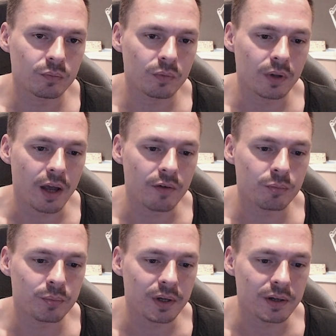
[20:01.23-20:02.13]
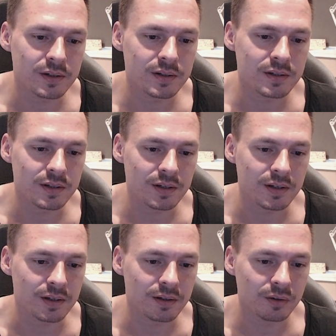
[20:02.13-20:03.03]
FPS,
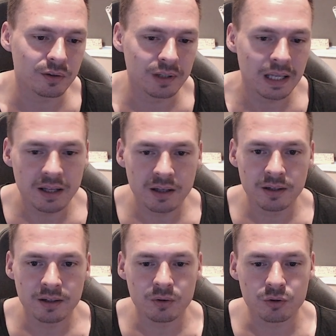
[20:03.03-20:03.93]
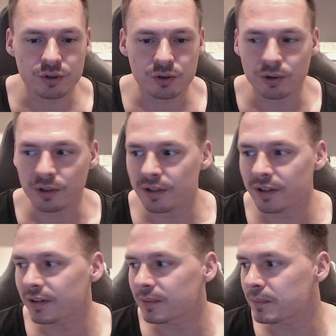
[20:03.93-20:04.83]
what should I call it,
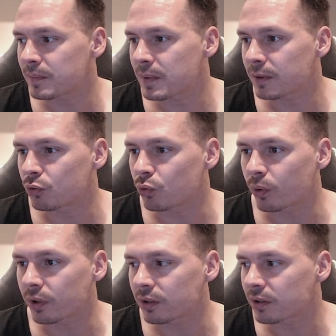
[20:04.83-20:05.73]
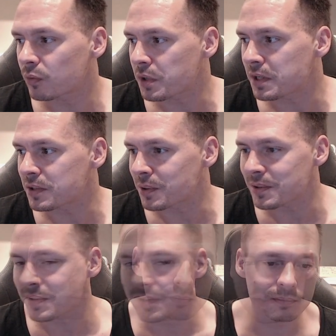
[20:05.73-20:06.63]
drawing
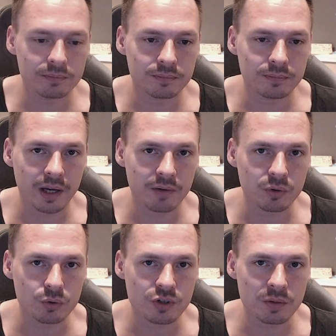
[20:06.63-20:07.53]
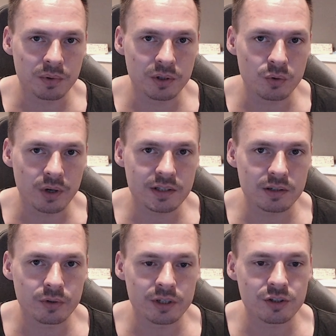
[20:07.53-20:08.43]
resources. I have no GPU
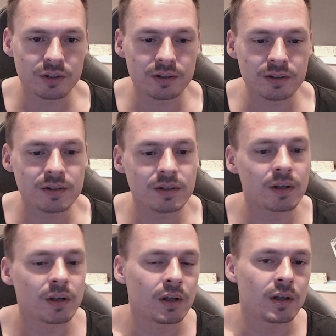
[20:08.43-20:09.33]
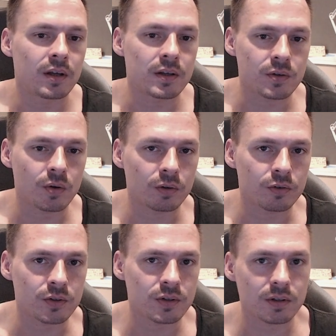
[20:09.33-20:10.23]
acceleration in this. It's all
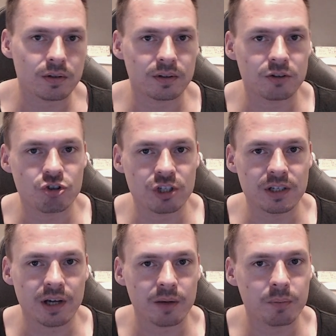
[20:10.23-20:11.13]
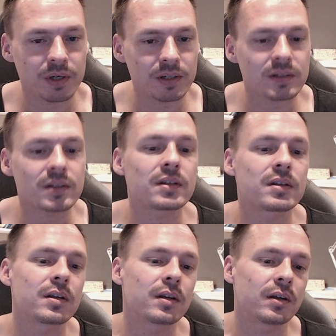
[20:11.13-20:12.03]
just GDI based,
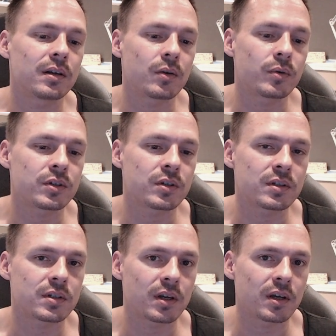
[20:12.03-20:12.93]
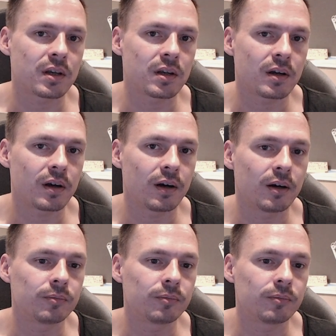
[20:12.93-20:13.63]
which is a